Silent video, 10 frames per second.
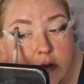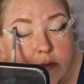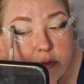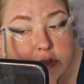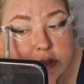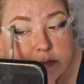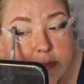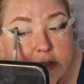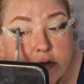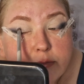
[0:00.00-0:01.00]
which is
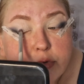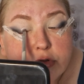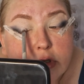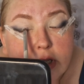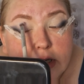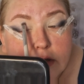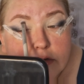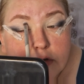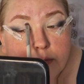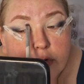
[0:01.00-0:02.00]
meant to put like on
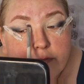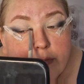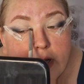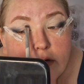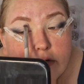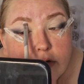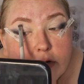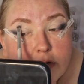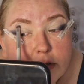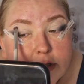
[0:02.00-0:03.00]
top of
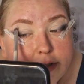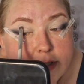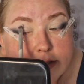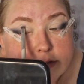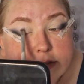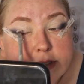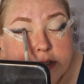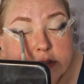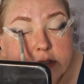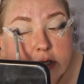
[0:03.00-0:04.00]
powder, it
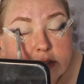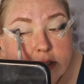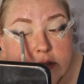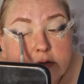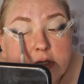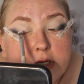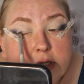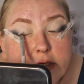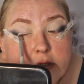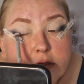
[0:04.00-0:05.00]
sticks nicely on the lid.